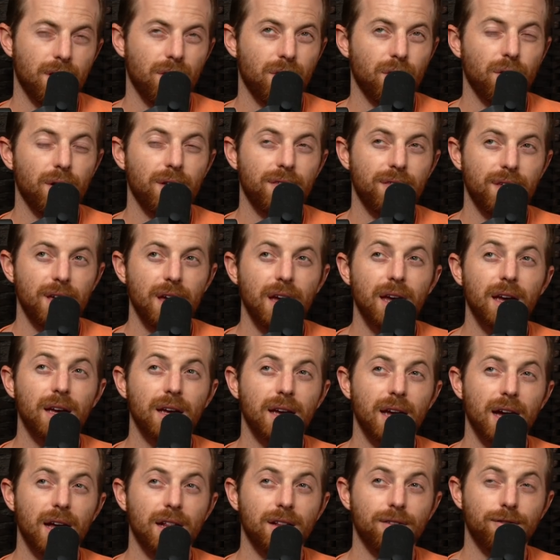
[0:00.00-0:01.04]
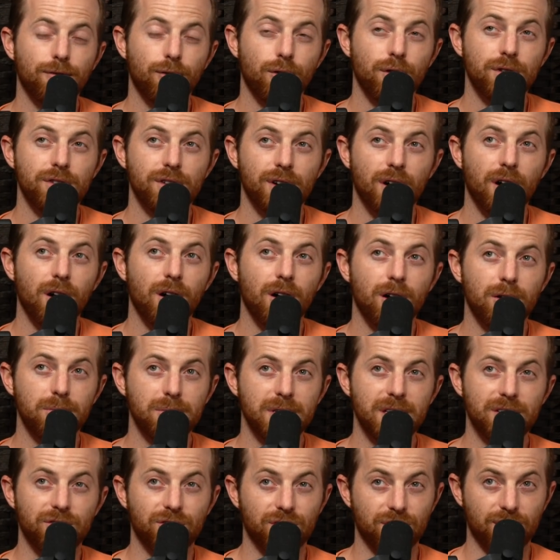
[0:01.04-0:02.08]
Although I think in California, all
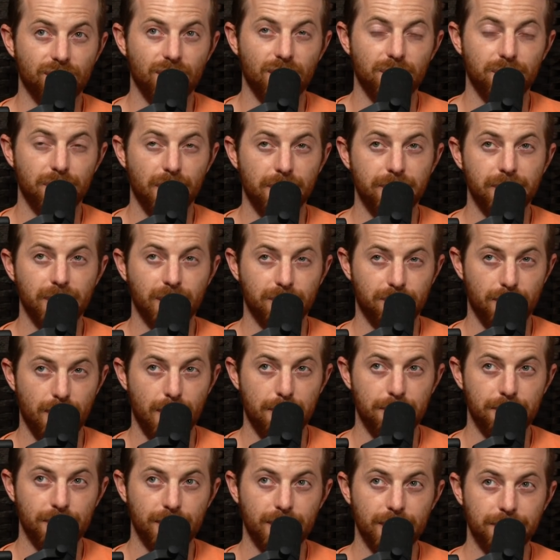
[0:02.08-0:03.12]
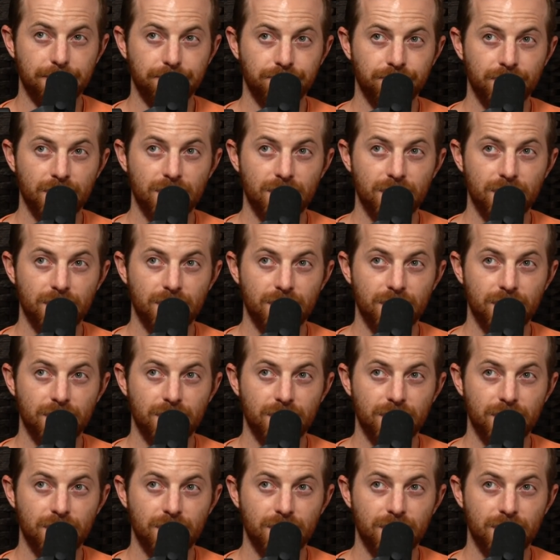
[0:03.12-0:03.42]
beaches are public property.